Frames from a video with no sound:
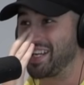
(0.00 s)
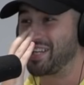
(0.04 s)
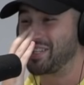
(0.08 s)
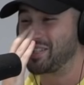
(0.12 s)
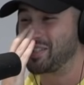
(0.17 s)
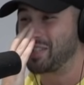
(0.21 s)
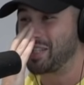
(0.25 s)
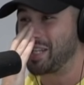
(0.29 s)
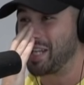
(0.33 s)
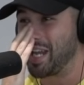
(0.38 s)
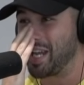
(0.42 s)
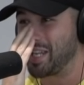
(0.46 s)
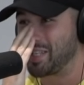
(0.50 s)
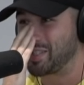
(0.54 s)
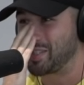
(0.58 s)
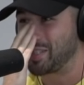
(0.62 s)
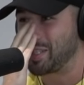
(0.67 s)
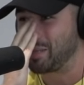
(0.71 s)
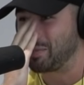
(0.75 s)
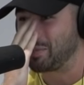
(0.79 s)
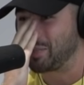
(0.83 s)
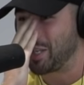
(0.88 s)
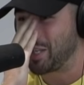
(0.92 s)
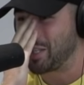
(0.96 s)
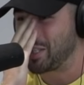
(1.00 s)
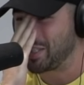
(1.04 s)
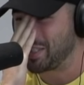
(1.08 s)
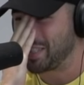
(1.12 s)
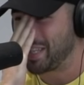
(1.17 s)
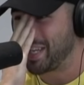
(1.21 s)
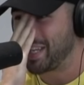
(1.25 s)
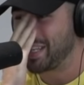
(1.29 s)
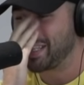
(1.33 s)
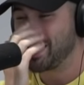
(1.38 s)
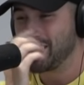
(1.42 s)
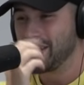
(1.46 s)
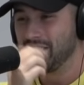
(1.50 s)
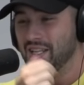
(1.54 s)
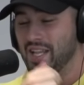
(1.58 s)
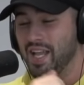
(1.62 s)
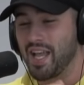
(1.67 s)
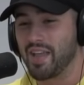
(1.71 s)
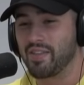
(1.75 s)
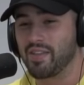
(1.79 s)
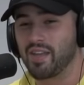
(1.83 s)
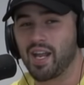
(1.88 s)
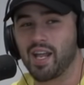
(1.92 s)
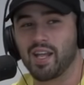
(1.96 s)
I just yeah, see, yeah. I just see him touch his head,
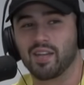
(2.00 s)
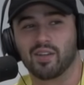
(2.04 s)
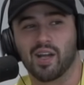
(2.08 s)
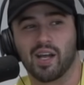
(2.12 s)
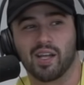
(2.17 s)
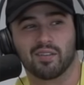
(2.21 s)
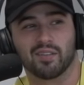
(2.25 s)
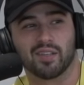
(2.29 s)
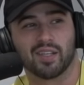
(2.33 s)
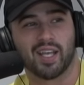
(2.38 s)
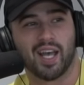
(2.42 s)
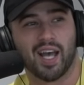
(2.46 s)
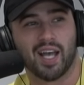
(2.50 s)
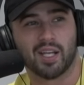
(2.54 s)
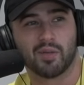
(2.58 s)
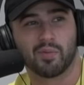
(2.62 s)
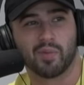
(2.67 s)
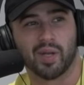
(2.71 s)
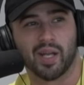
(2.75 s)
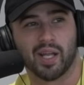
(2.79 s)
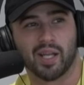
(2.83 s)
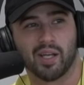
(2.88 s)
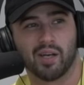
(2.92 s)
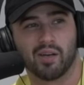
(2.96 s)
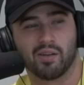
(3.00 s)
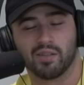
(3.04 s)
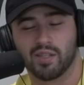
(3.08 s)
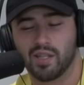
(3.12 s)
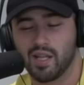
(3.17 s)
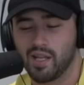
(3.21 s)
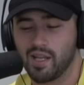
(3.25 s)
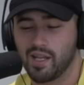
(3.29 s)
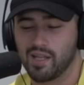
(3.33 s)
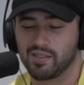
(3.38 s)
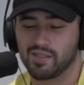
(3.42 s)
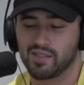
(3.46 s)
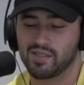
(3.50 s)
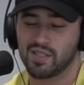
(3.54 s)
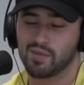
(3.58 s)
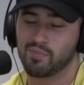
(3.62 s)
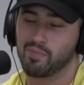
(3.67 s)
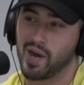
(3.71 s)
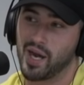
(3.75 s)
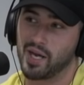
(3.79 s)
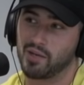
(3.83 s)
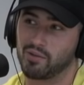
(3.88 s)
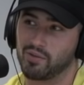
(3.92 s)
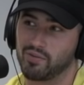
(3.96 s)
and then I I look at him and I go, is this a
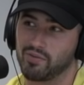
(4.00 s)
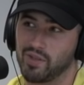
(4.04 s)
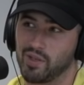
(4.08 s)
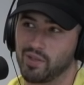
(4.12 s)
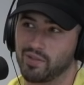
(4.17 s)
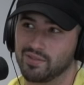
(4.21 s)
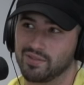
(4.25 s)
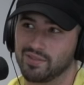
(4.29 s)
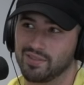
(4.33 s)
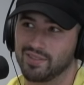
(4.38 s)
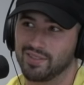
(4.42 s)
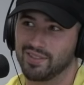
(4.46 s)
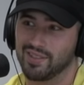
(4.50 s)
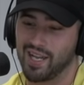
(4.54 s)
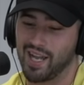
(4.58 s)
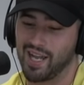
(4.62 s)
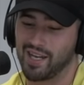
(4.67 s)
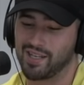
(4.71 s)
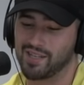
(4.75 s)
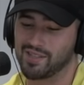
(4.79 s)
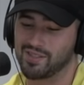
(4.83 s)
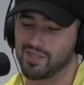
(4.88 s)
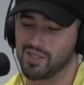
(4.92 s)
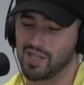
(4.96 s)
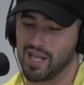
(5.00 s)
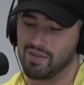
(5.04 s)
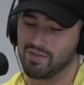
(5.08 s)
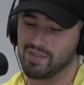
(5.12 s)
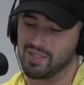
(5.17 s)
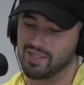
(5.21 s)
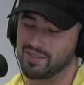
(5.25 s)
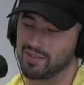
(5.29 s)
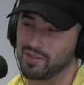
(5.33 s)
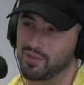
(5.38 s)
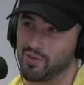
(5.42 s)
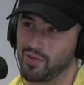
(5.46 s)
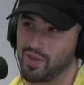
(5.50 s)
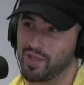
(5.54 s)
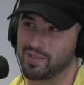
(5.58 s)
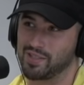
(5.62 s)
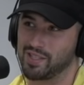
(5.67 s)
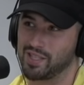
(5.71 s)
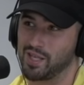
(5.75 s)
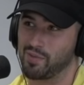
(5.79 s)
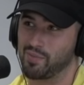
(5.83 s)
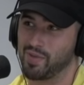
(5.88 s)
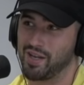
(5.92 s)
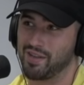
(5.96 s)
microphone? Because they have these little things
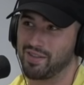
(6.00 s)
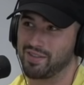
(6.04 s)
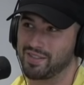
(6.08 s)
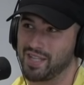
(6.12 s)
that come out of the